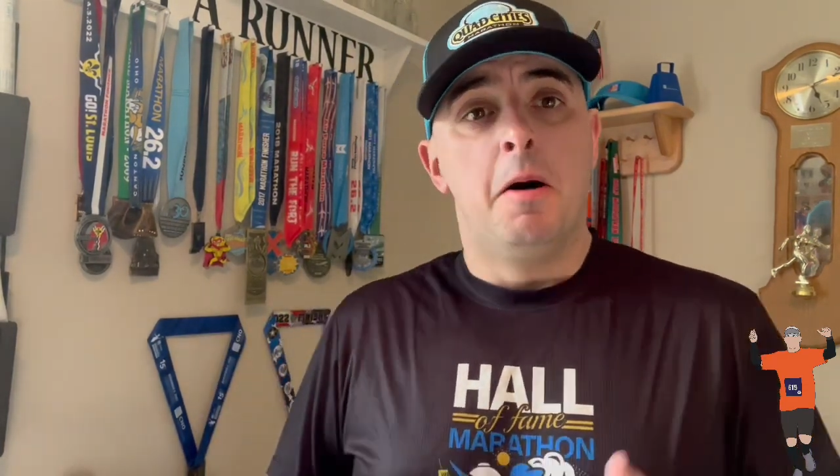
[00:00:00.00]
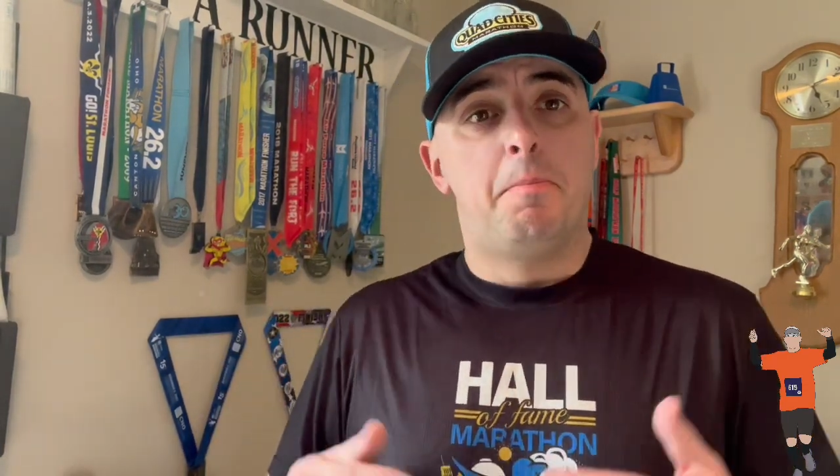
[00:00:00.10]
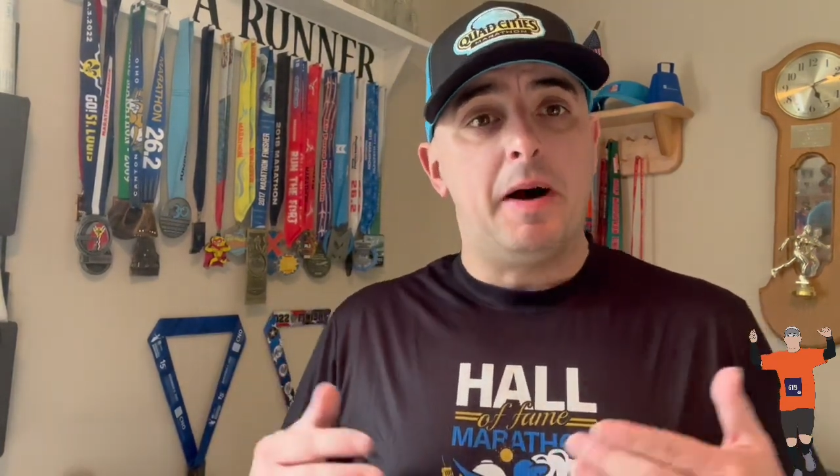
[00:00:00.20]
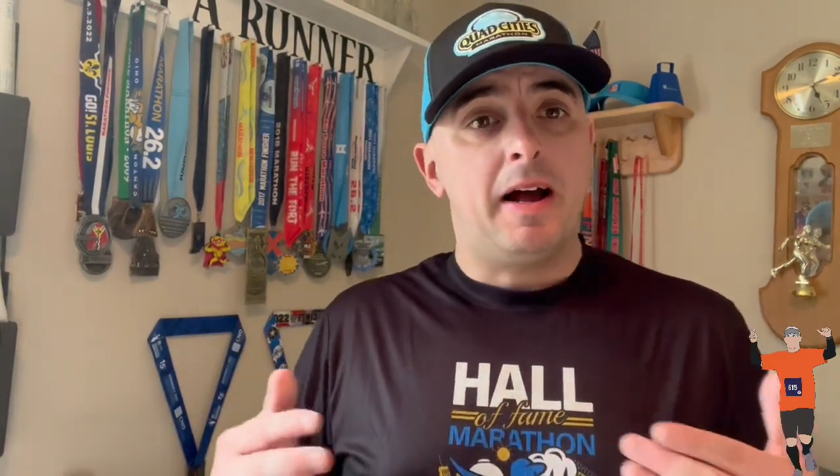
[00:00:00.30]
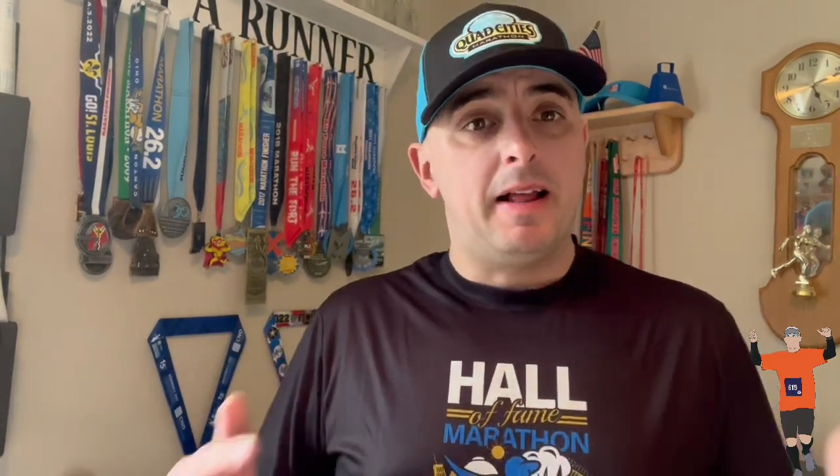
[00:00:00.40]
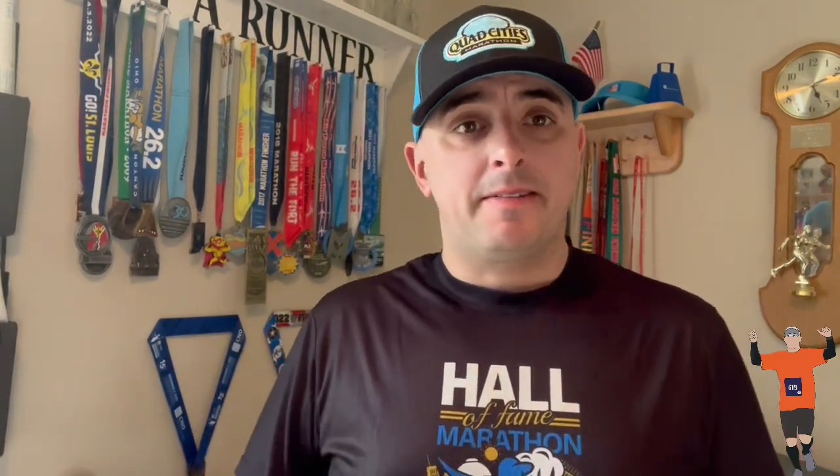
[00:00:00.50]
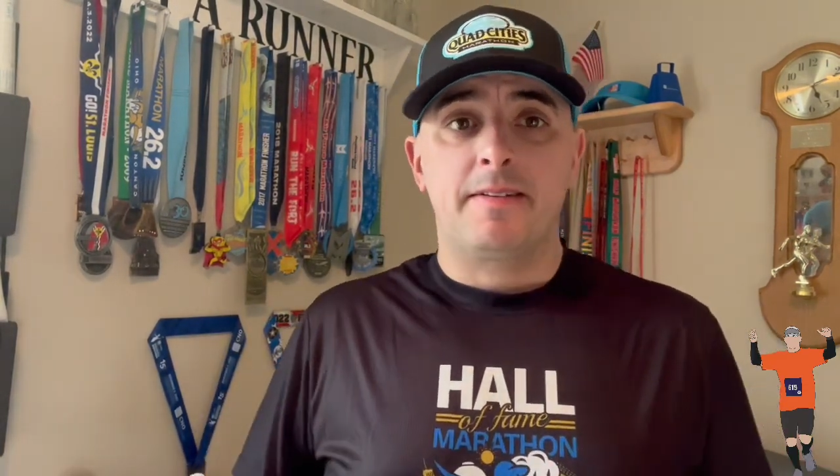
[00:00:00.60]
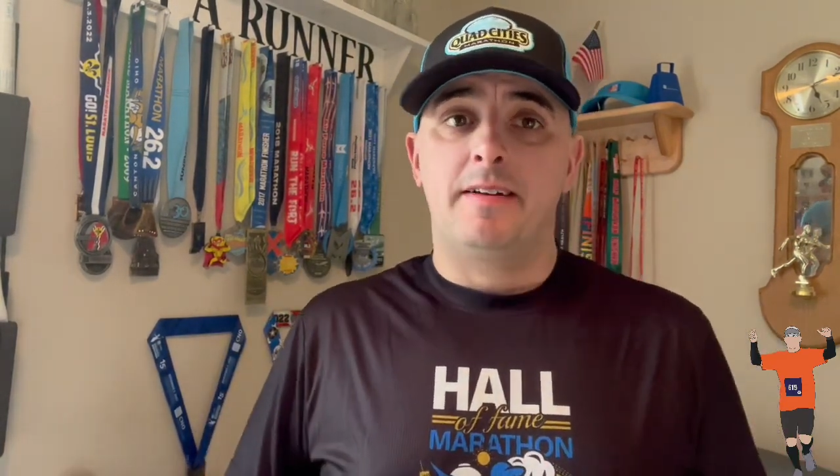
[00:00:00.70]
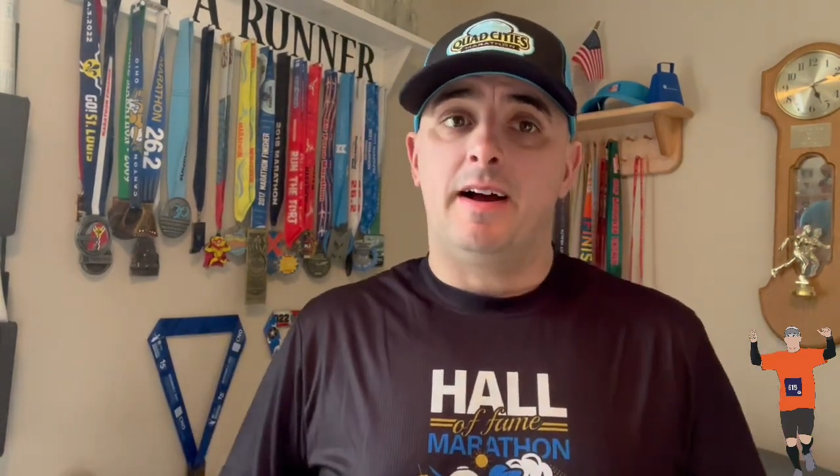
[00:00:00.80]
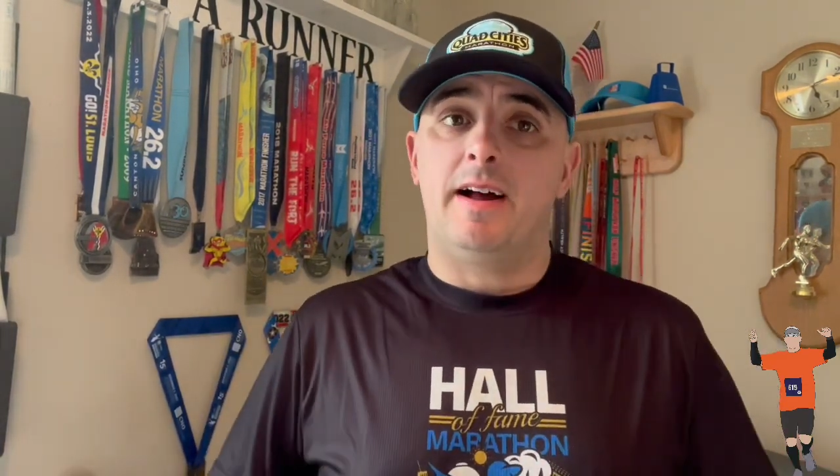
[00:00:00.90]
But
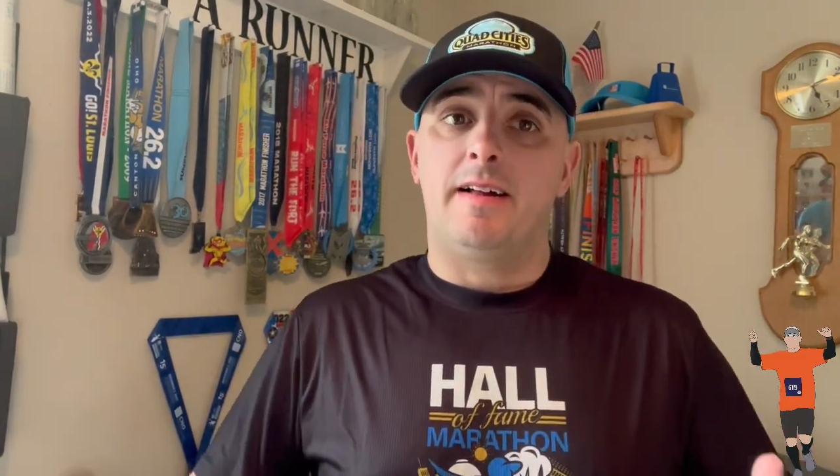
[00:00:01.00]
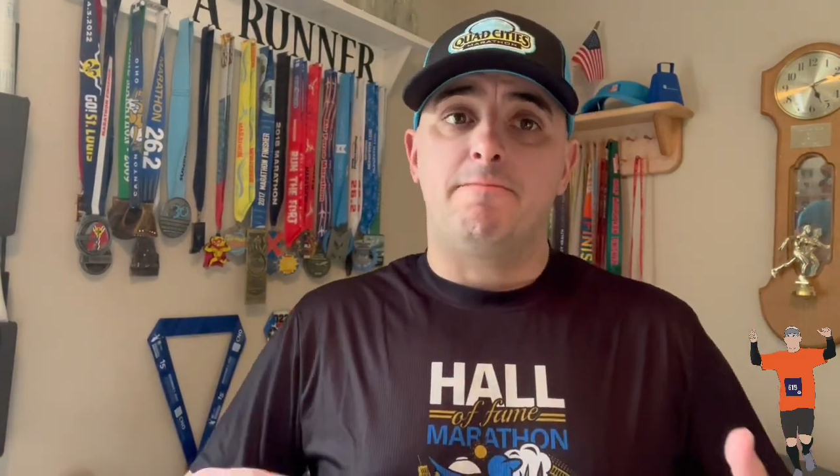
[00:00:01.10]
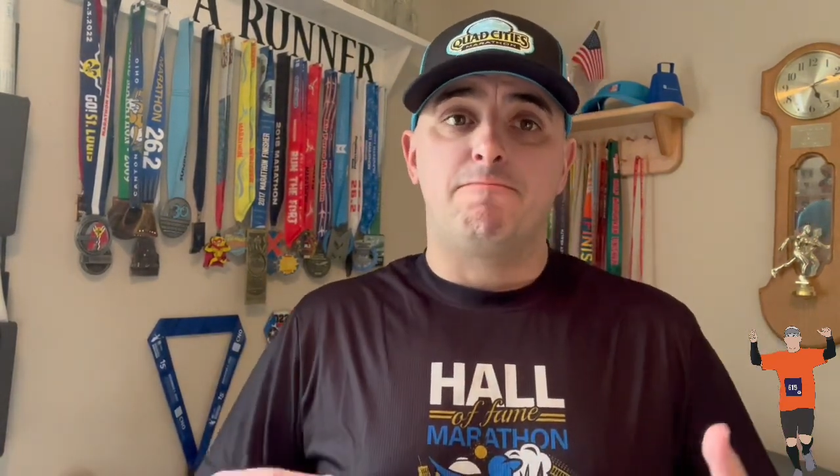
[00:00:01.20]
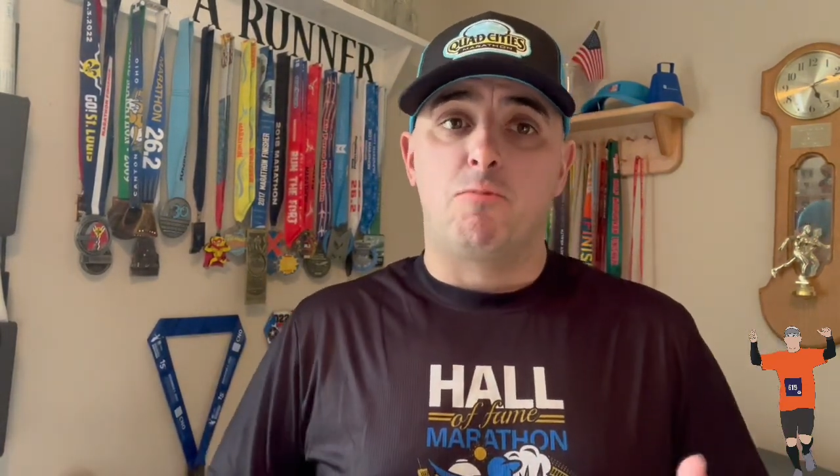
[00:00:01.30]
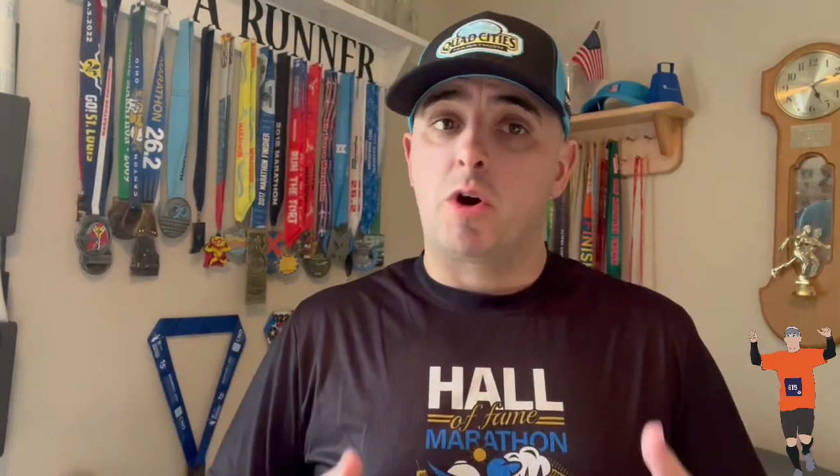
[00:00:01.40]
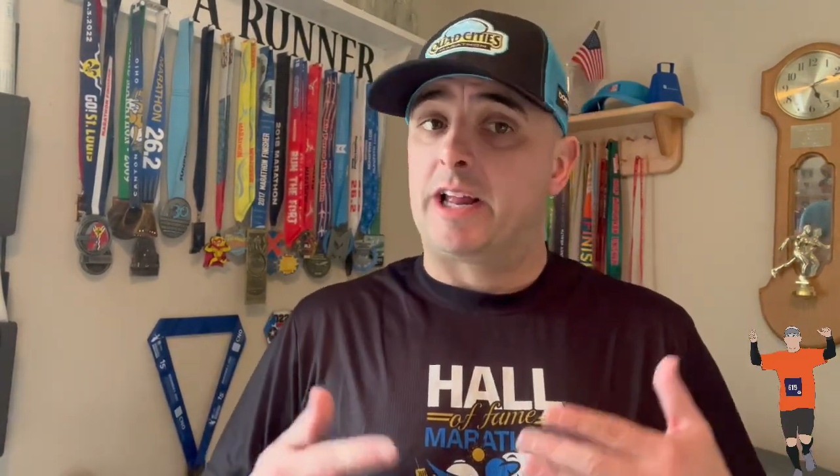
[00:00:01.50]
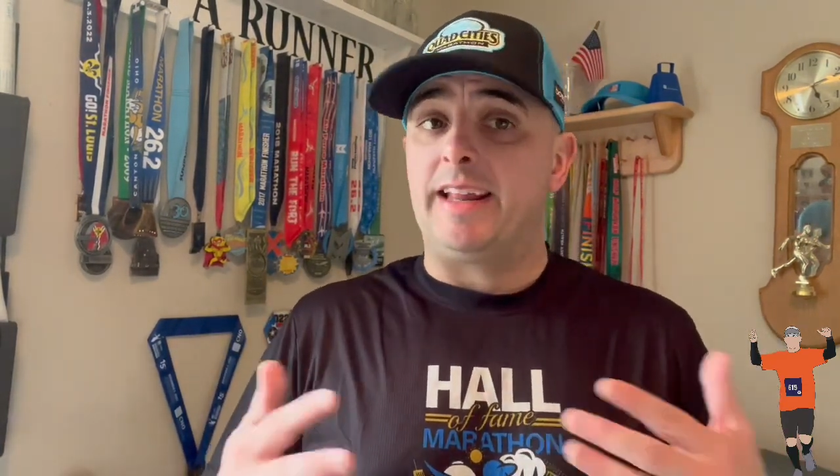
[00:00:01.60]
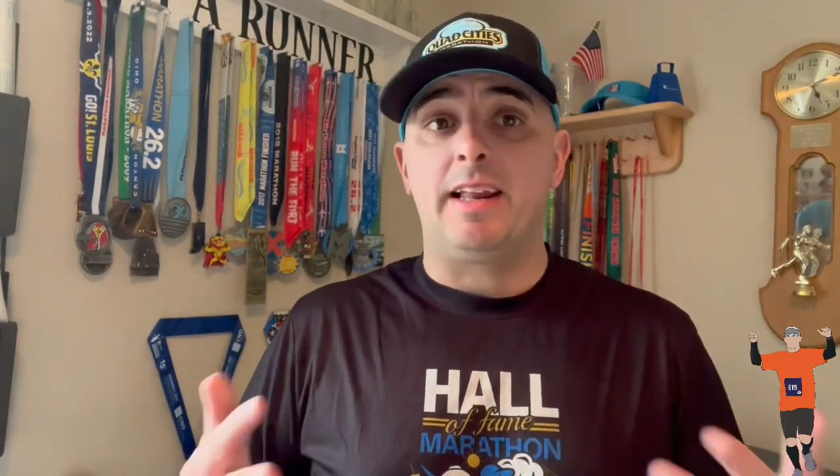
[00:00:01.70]
we're getting